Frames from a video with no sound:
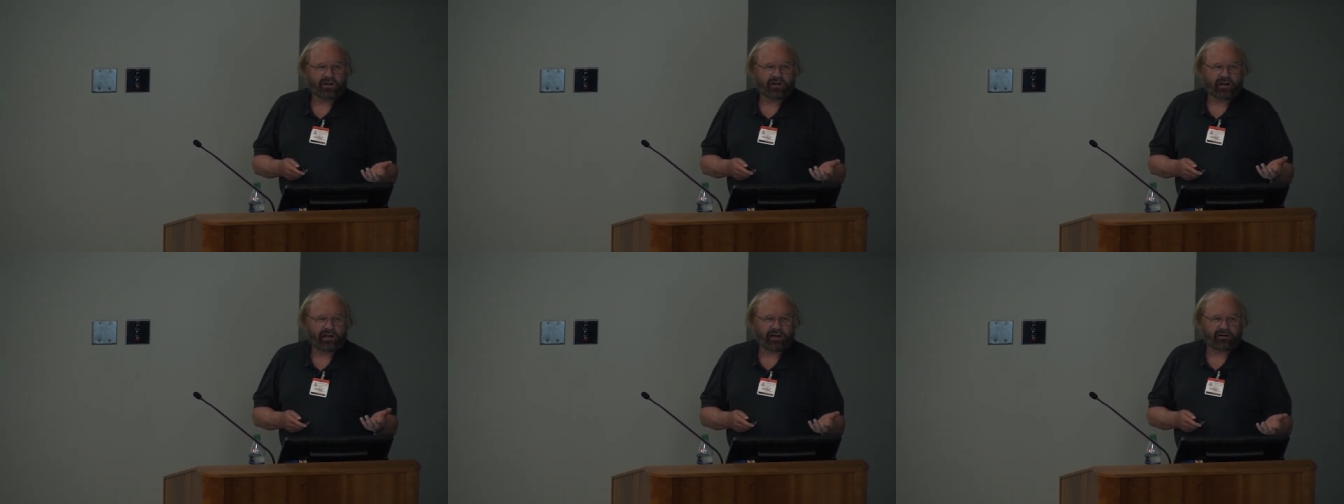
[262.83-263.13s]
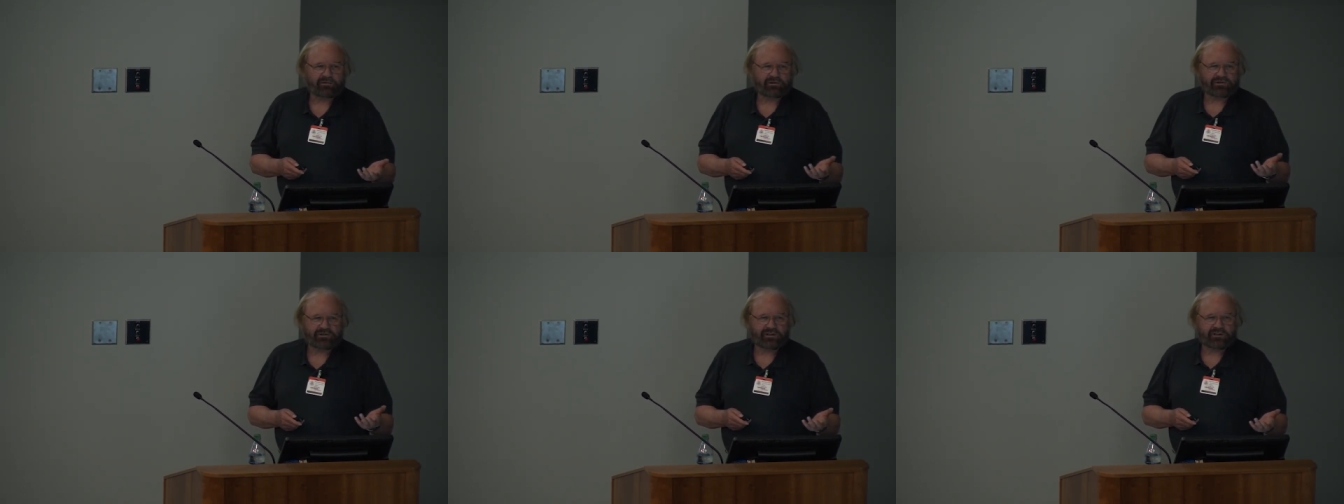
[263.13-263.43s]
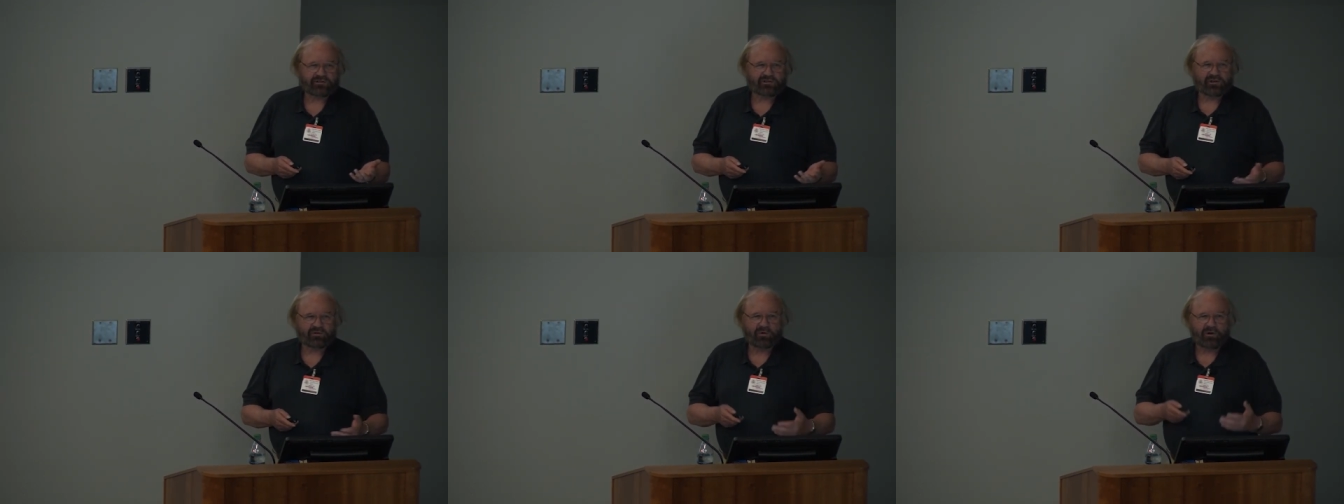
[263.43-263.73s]
language
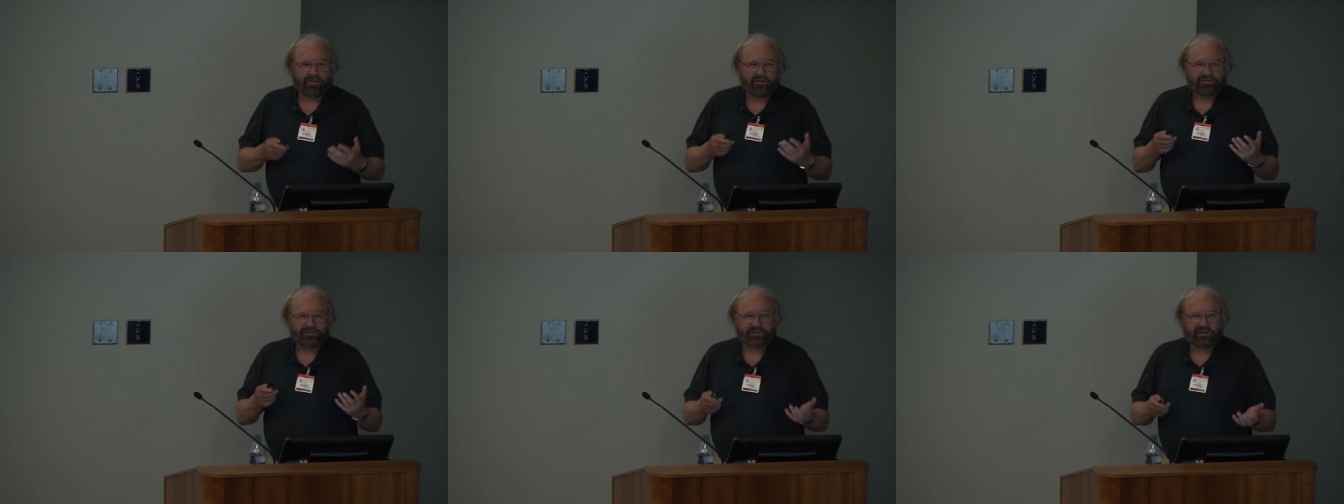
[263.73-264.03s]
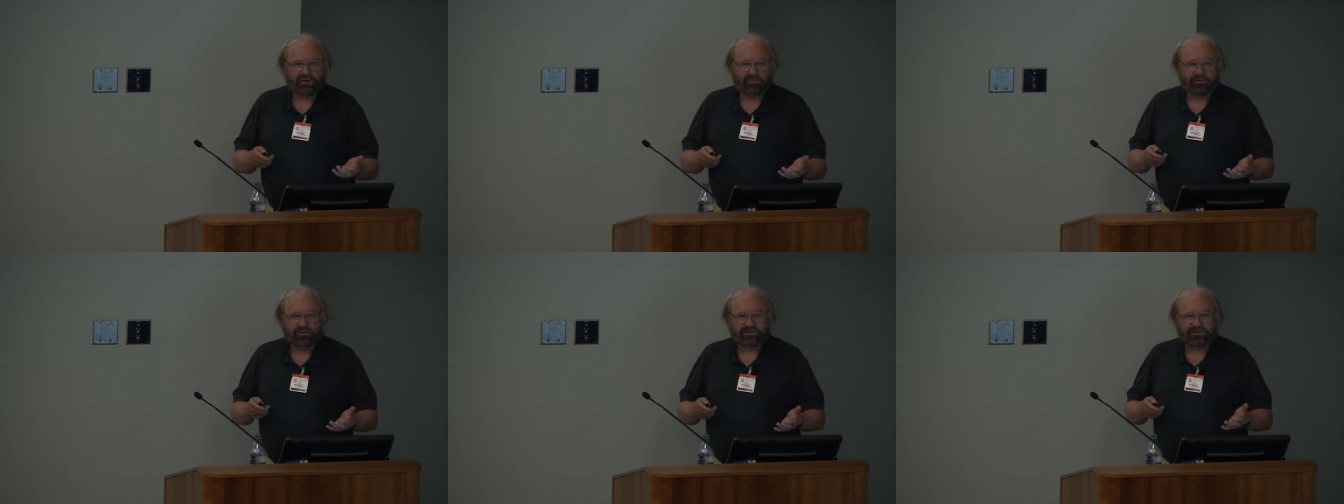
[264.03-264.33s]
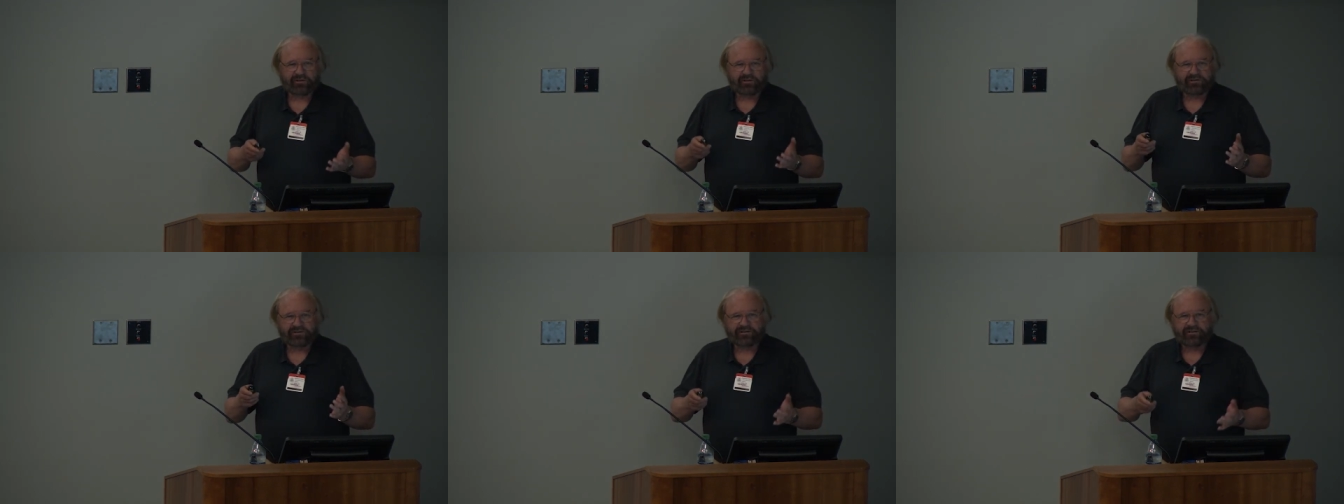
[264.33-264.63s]
teaching, where the syllabus
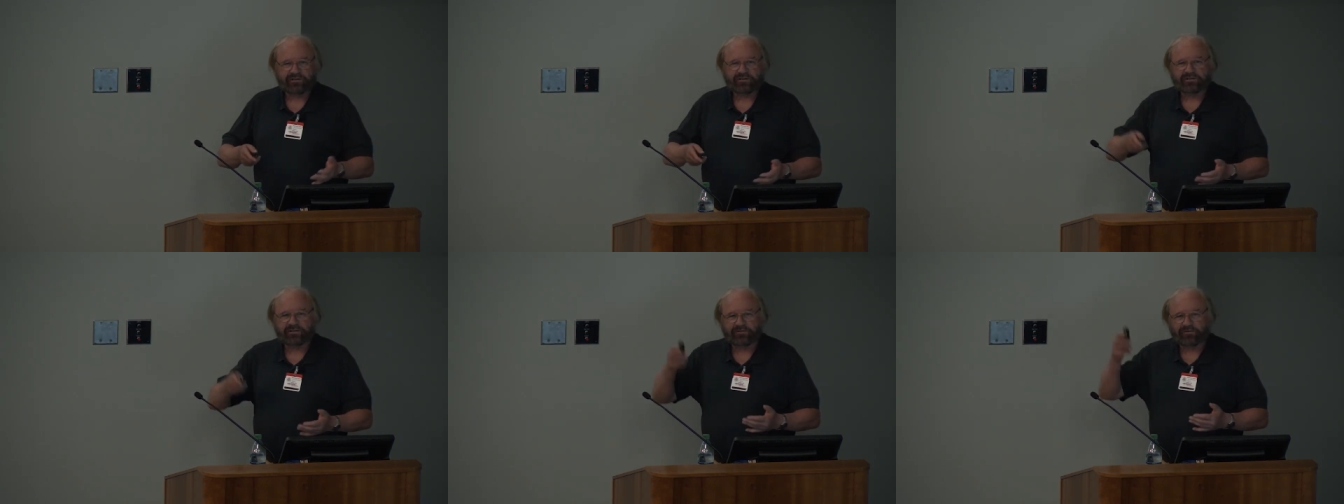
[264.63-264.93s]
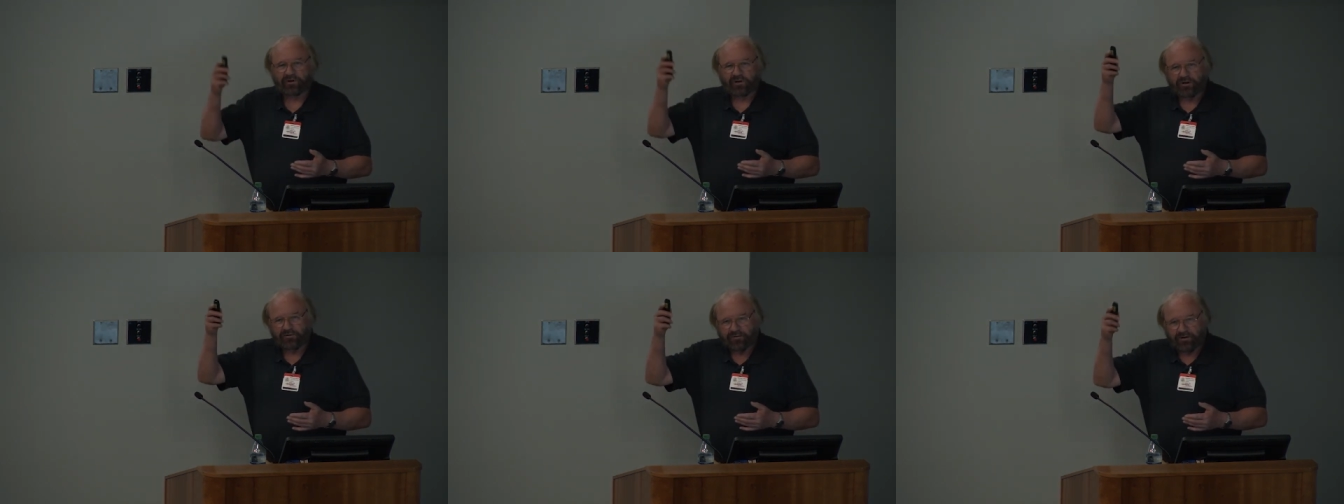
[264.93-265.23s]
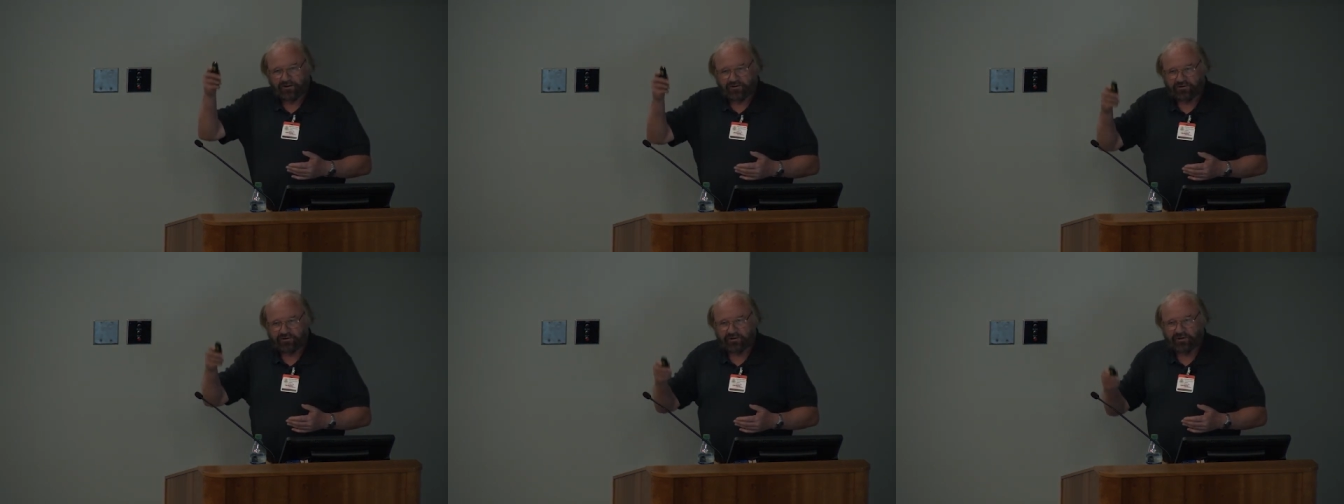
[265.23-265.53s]
consists of an
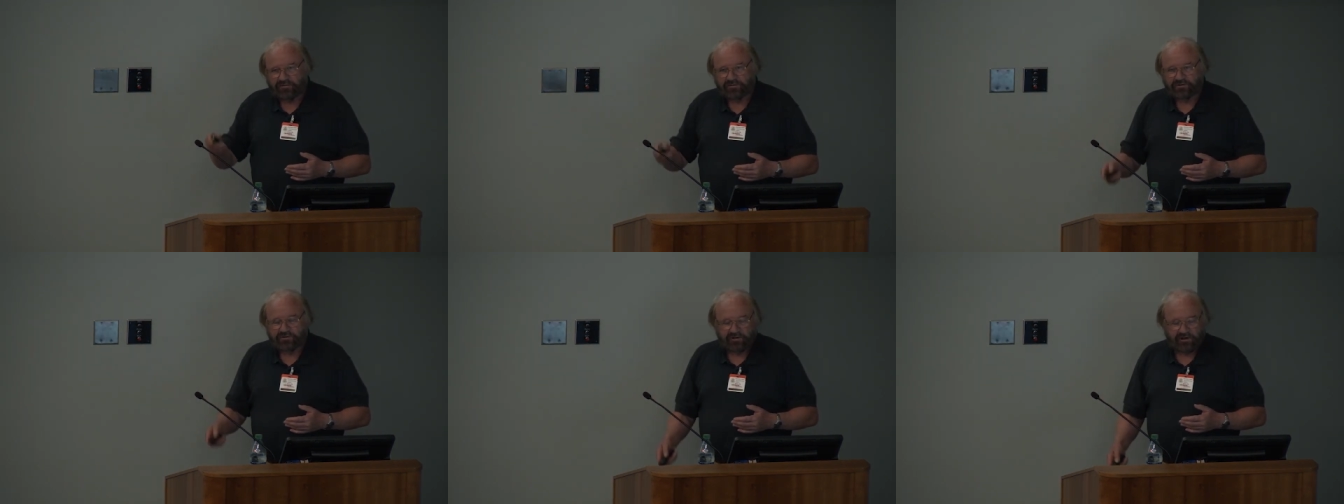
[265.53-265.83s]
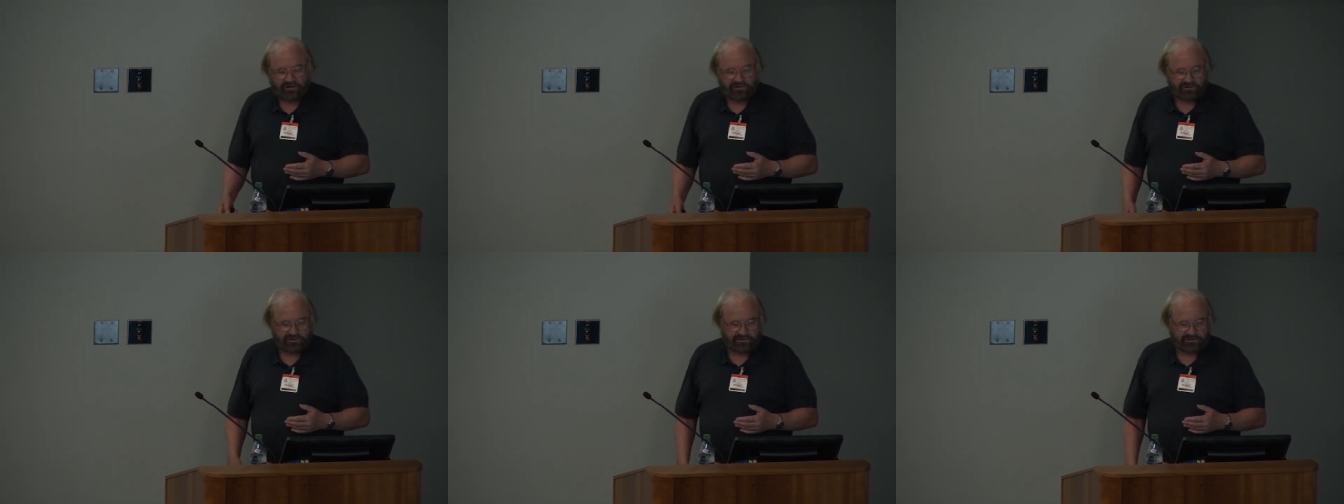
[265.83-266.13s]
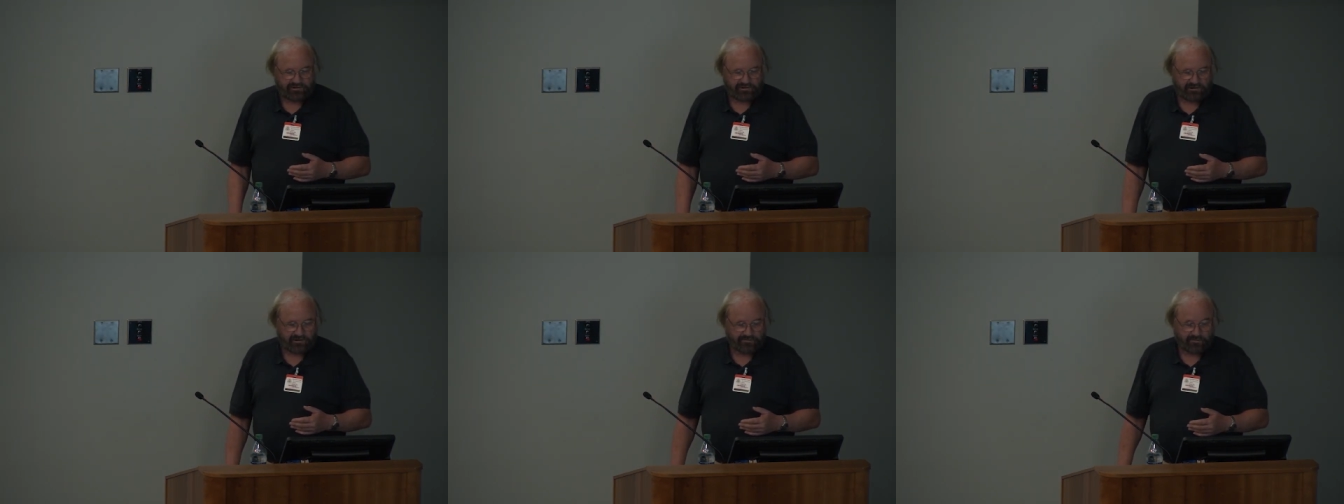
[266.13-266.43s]
inventory of structures
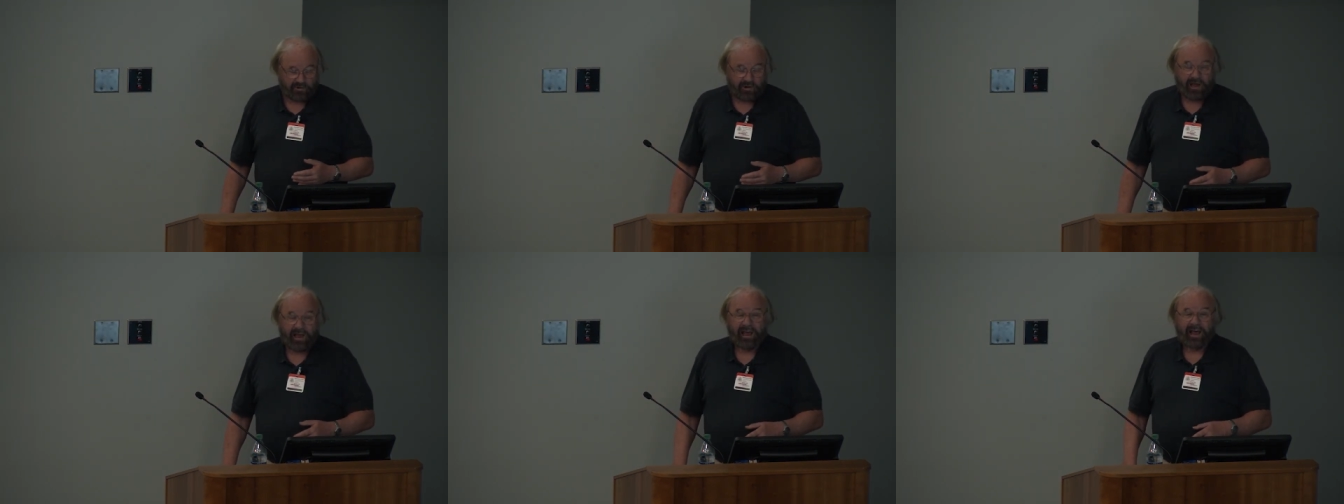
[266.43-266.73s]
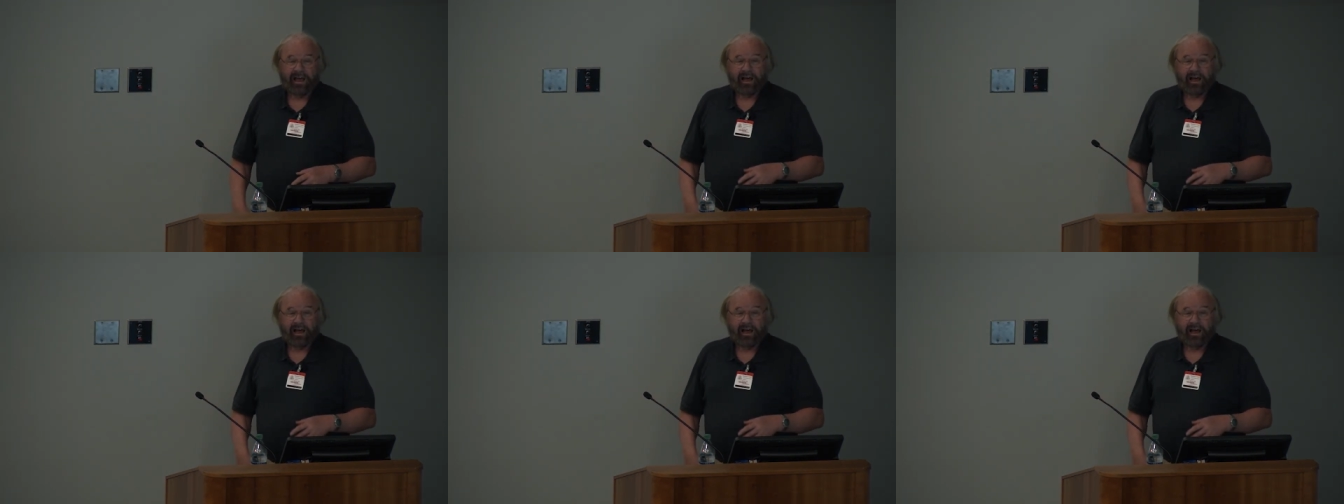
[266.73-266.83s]
and so forth.